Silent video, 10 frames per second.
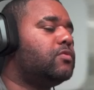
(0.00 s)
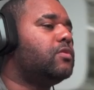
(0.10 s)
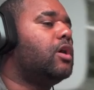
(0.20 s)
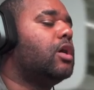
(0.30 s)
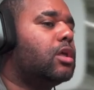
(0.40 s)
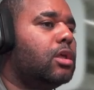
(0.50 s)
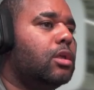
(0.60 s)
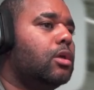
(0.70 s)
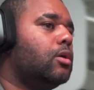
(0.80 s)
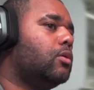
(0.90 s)
its... Fuck it
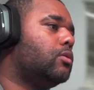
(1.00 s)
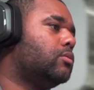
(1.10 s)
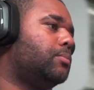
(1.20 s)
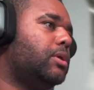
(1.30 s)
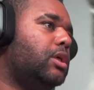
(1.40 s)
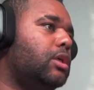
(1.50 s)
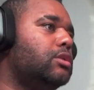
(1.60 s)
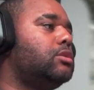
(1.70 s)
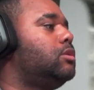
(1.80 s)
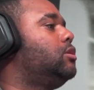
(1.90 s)
now.
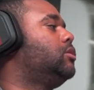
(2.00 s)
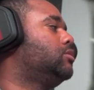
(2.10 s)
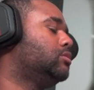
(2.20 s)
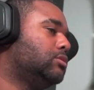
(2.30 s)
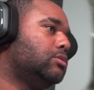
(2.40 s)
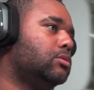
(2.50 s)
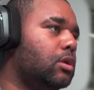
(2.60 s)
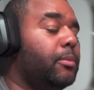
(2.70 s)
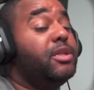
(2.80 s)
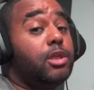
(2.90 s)
Pissed, innit?
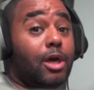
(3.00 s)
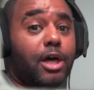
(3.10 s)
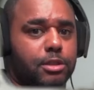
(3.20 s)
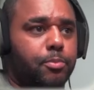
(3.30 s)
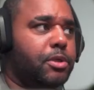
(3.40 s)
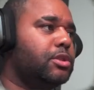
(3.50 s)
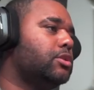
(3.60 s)
I mean, the guys are pissed,